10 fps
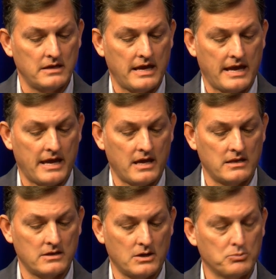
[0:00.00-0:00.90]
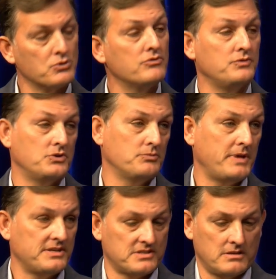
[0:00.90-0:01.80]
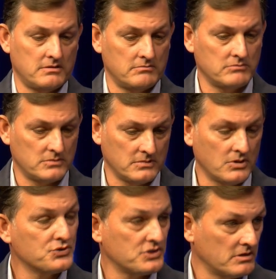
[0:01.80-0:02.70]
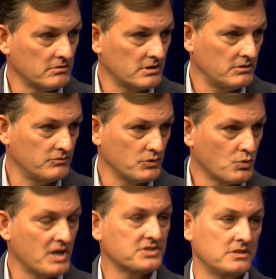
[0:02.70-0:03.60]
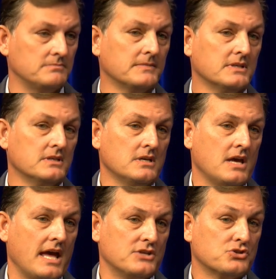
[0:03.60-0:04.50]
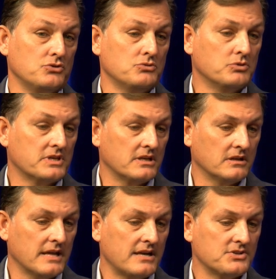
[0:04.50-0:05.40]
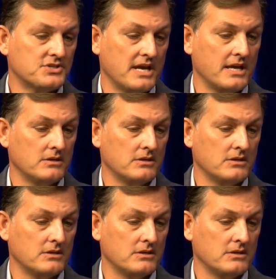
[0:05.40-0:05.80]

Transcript: and approve you based on the, the loan scenario that you've requested. Right. And so you will get a letter saying